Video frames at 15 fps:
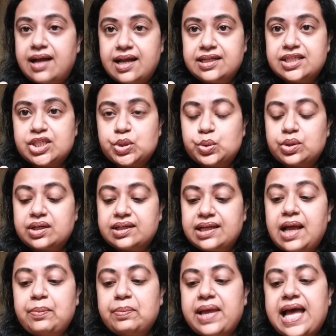
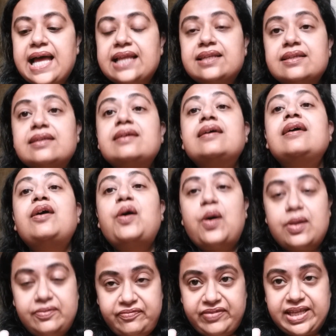_club
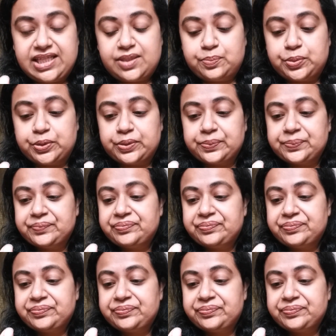on Facebook,